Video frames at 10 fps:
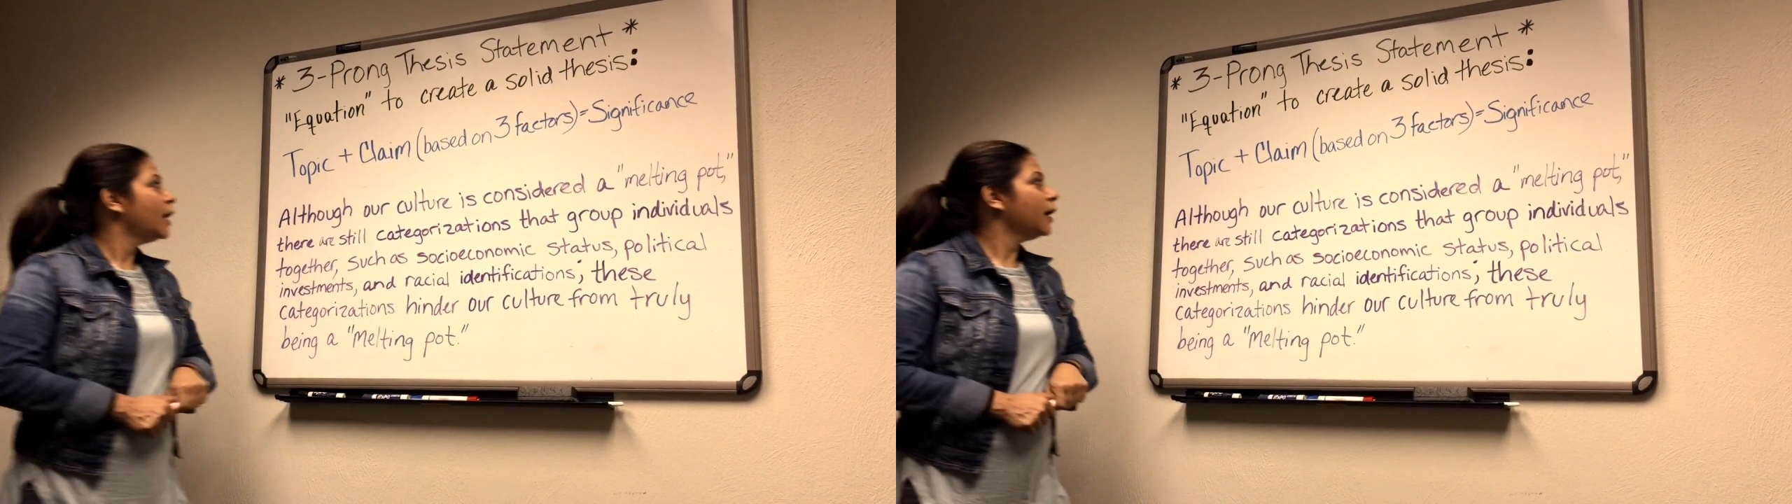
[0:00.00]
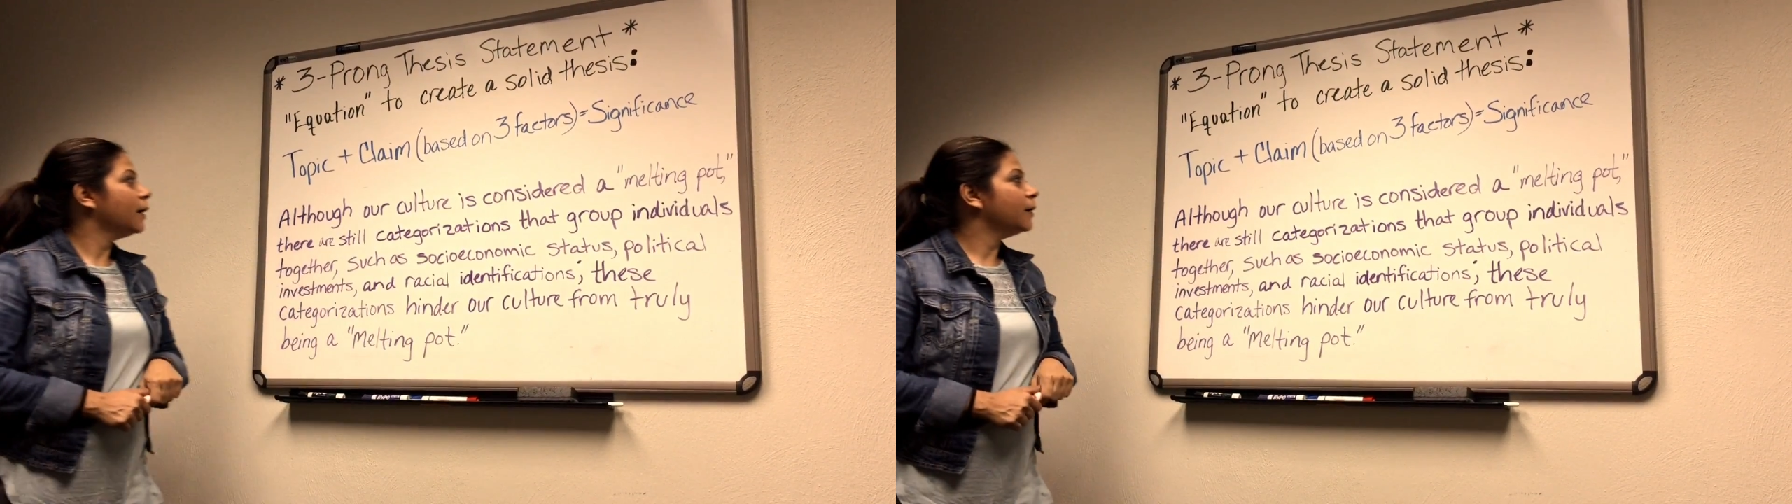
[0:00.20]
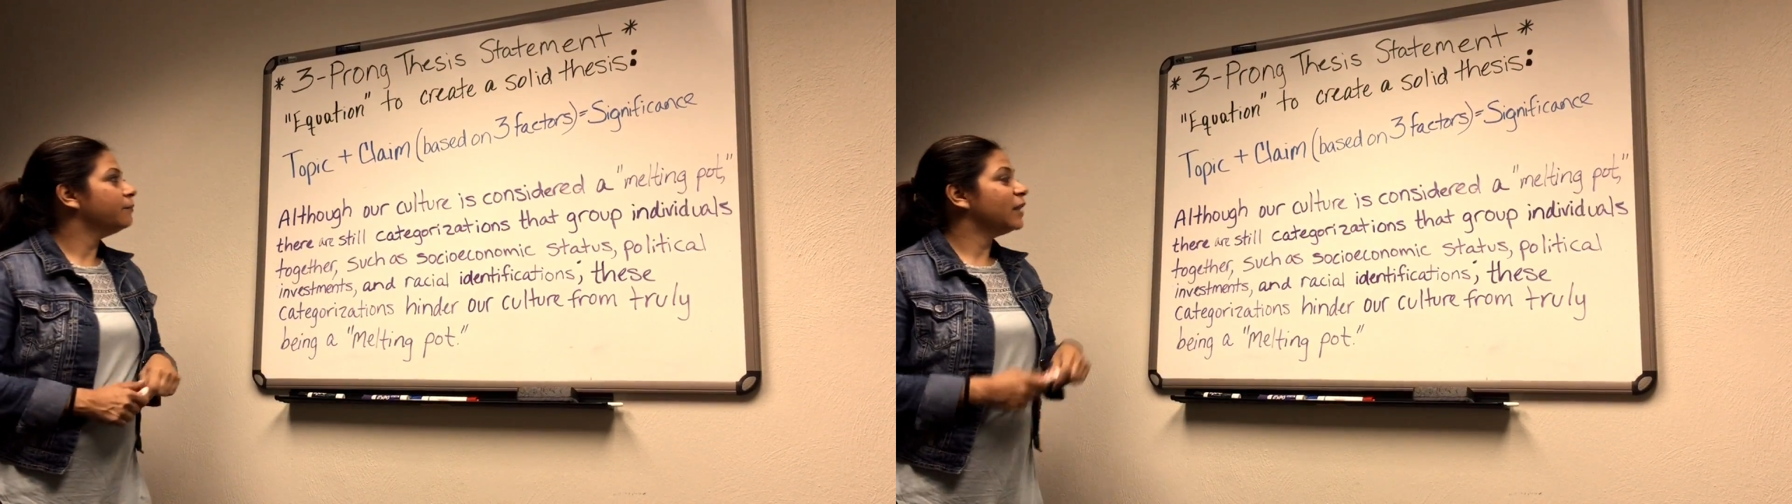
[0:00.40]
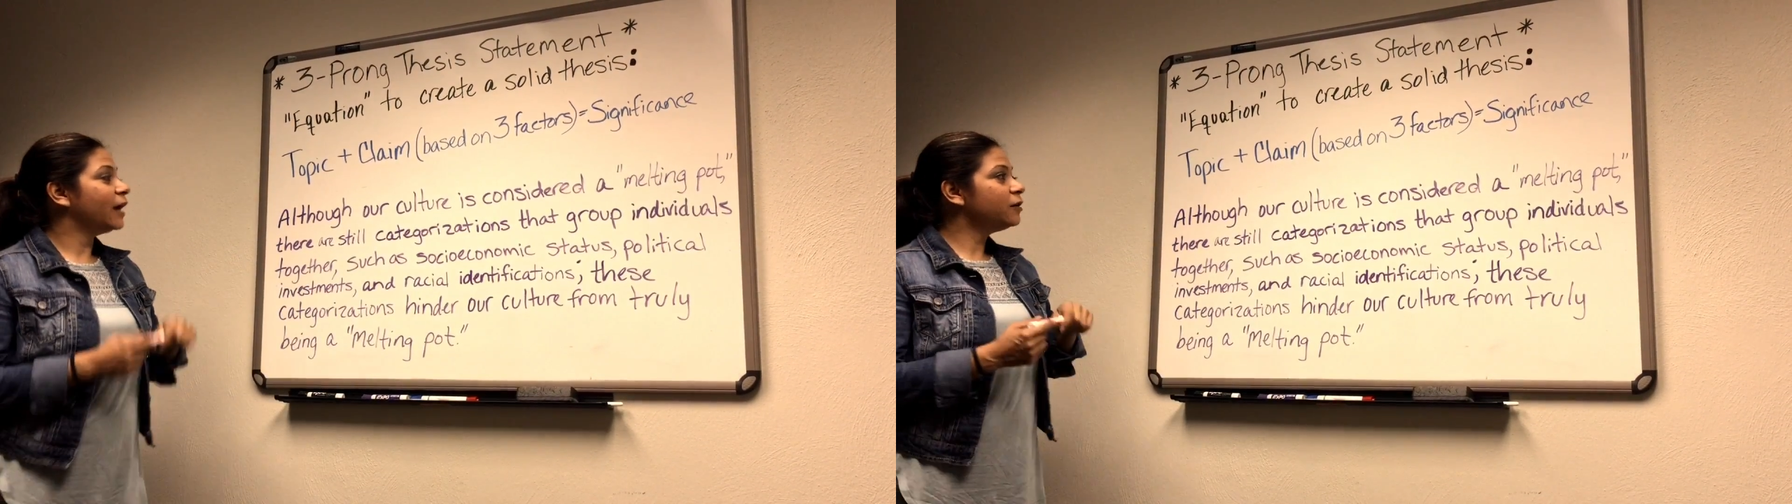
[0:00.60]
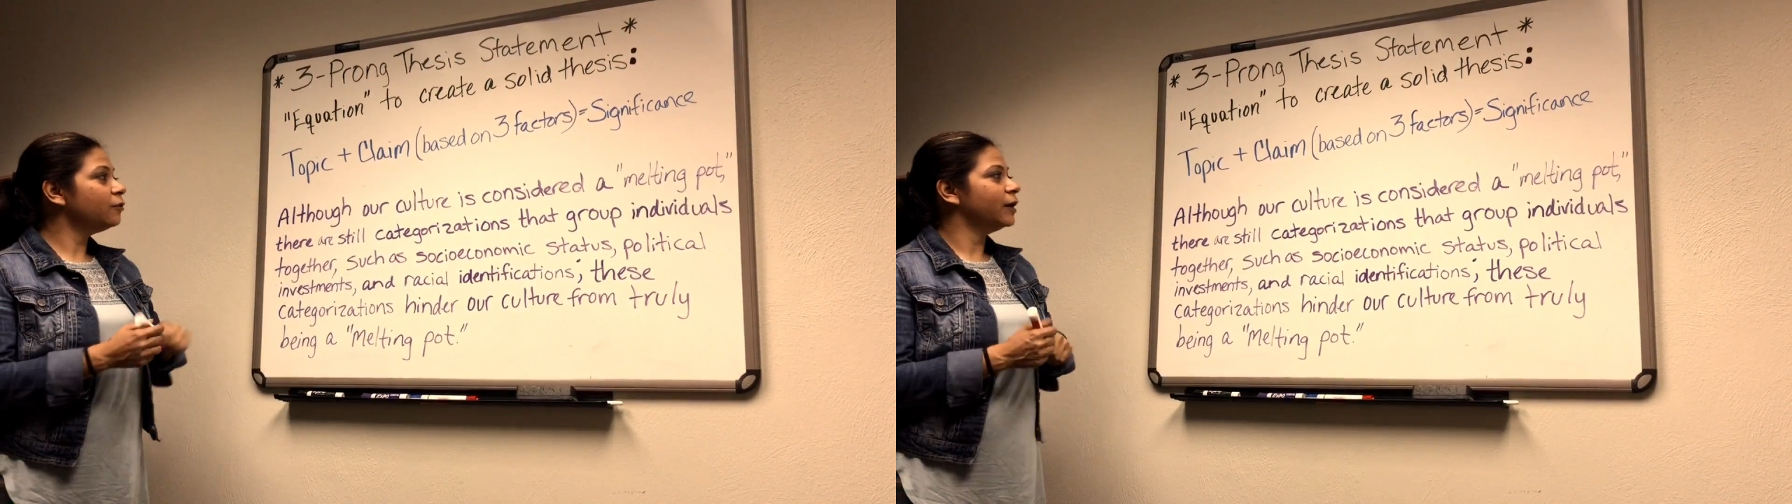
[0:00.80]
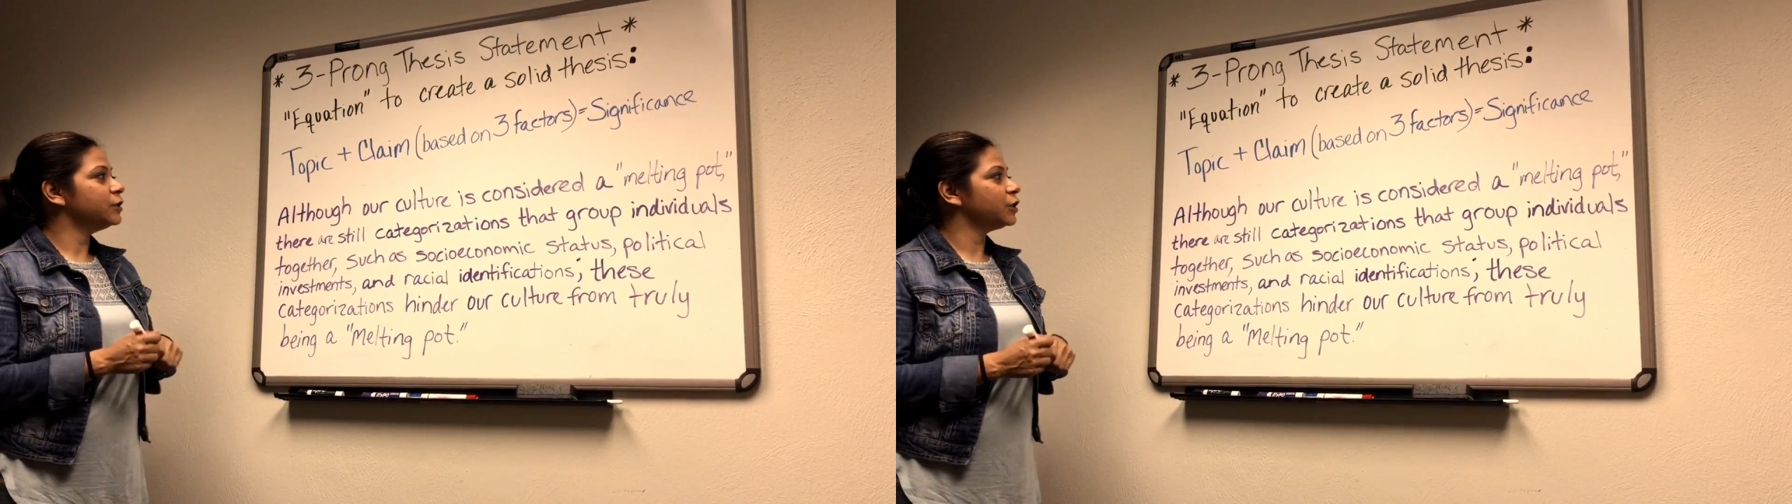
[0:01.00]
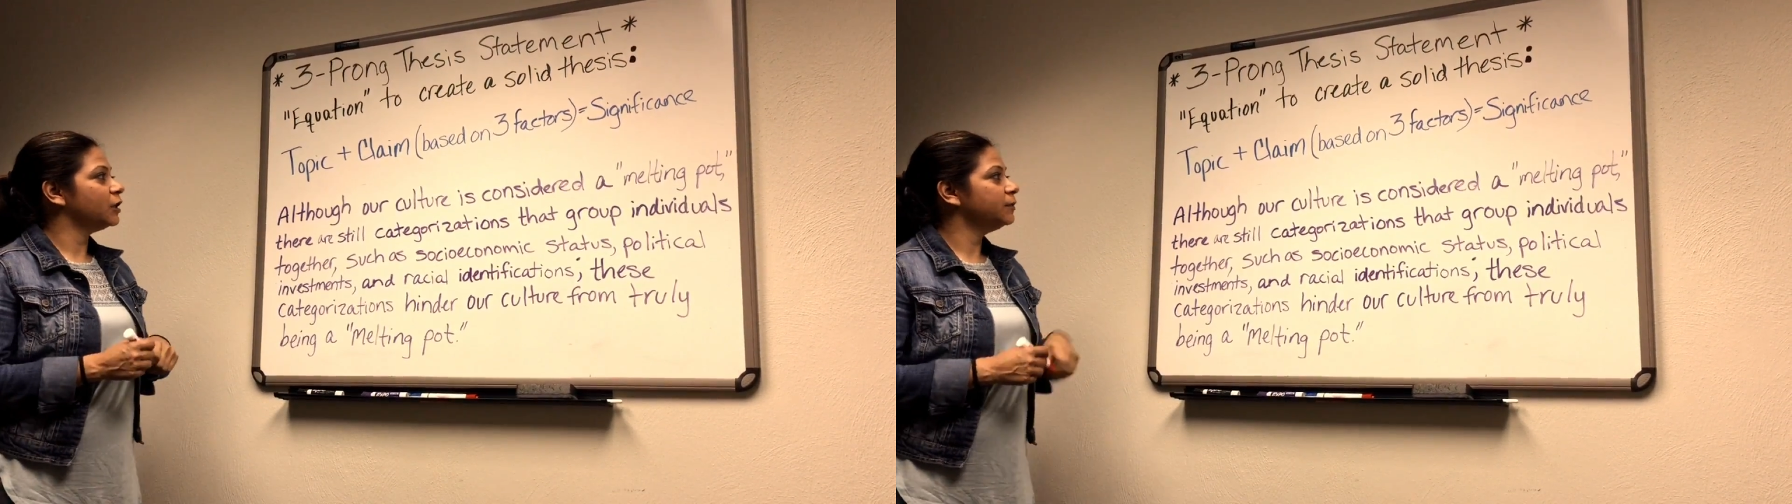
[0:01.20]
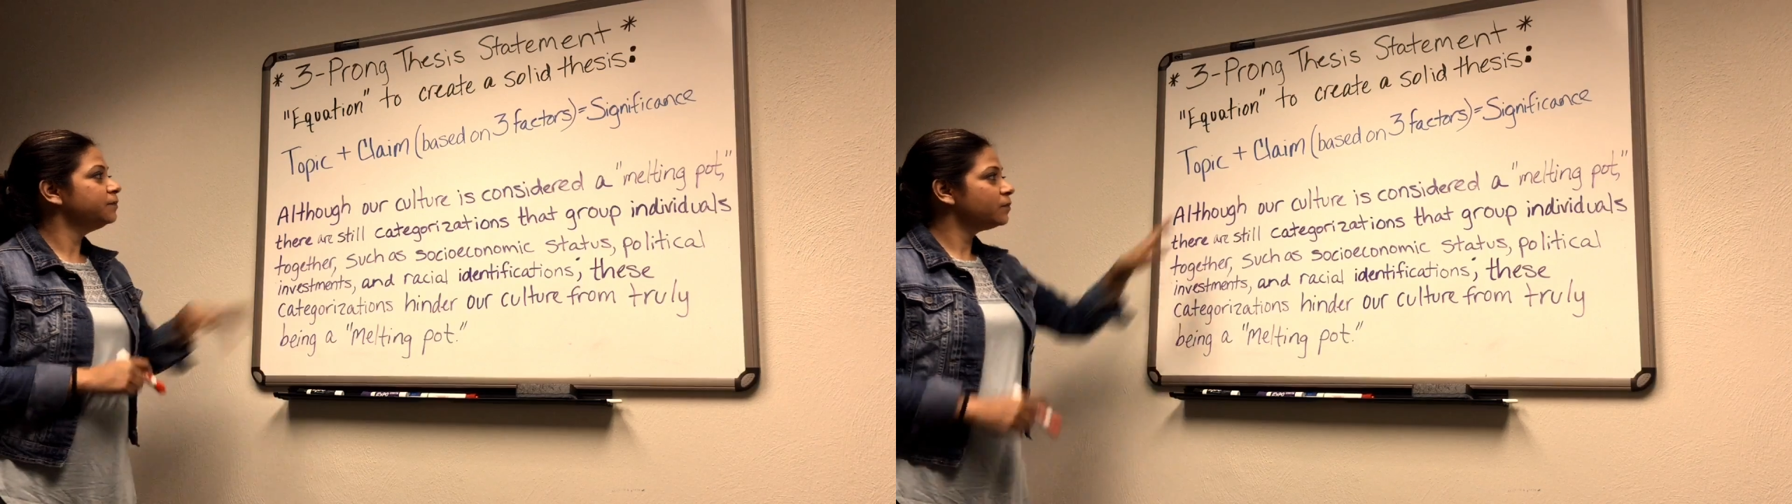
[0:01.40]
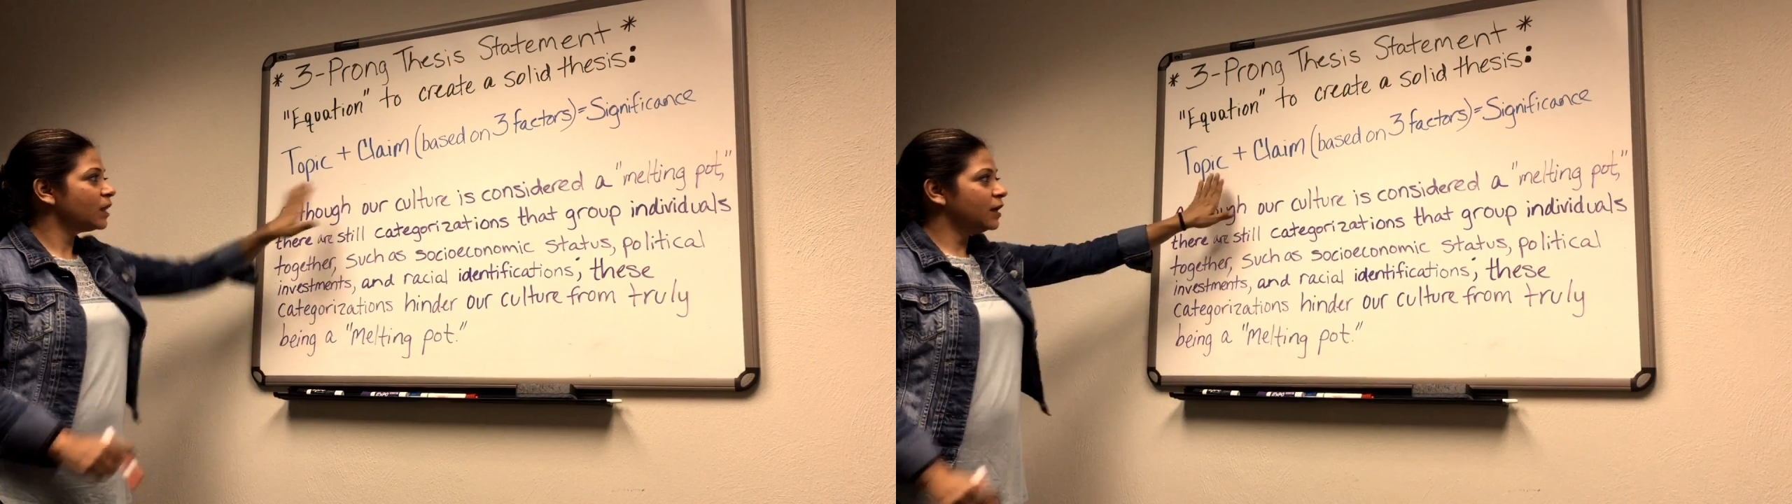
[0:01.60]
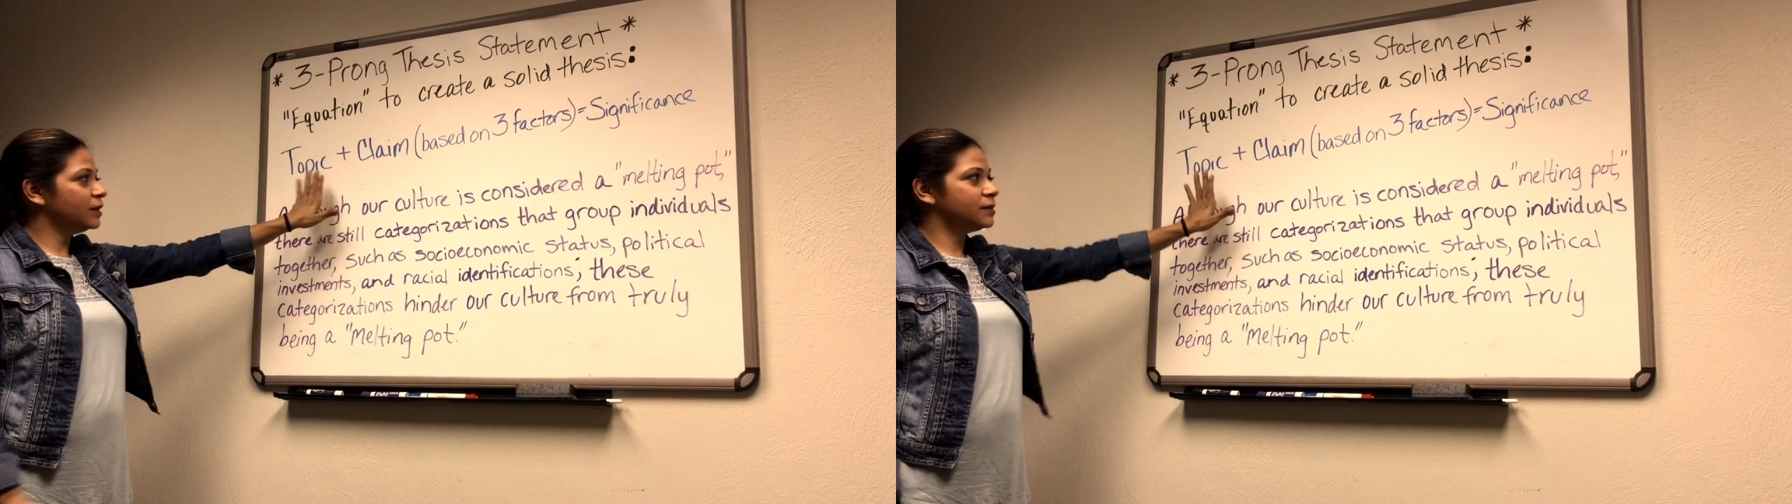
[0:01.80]
That equation
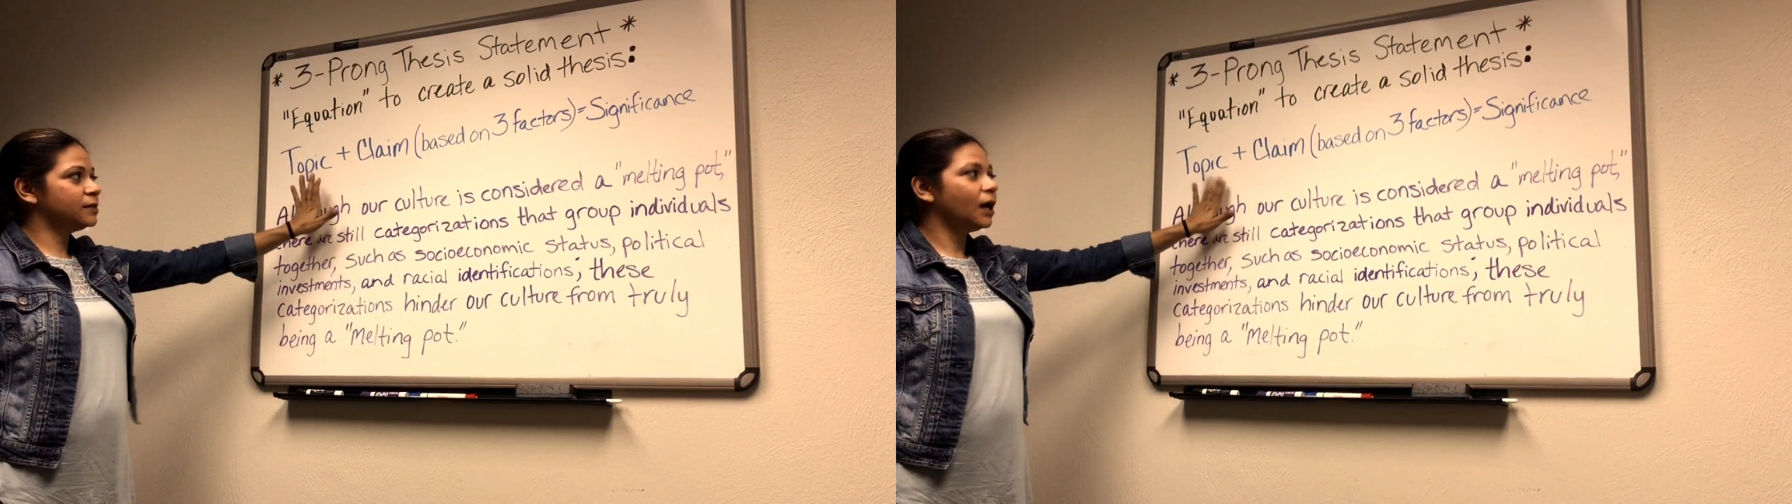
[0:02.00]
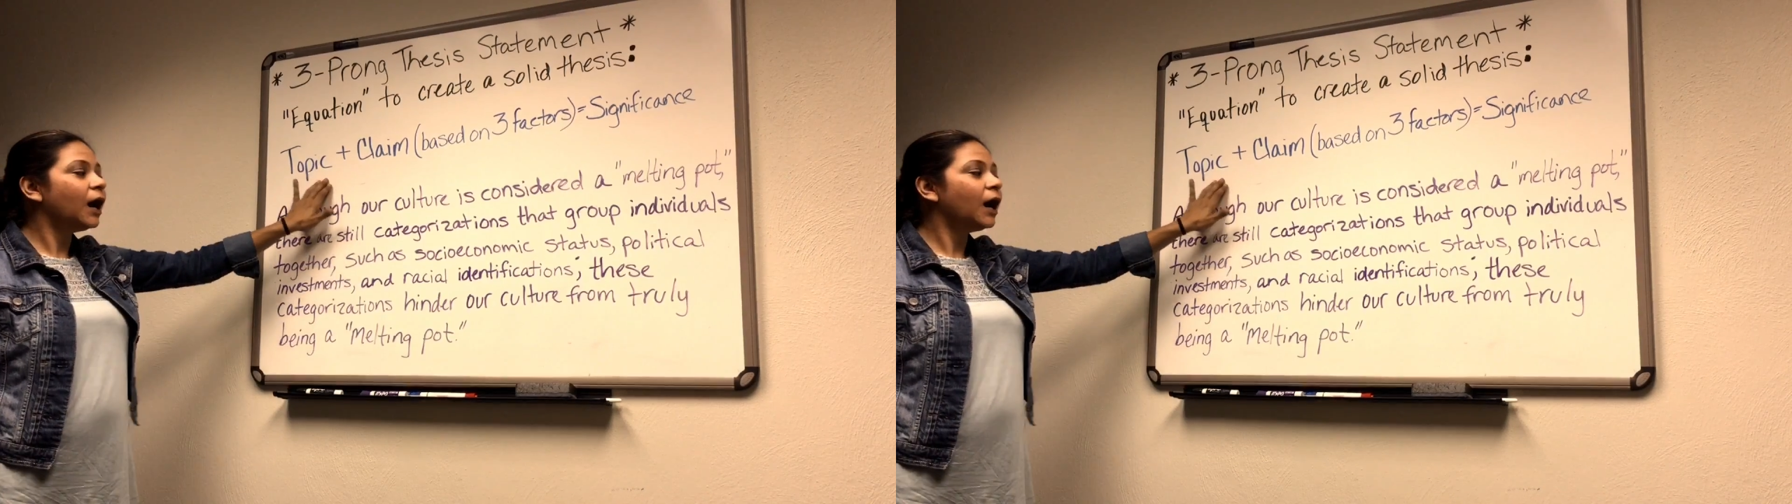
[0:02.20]
is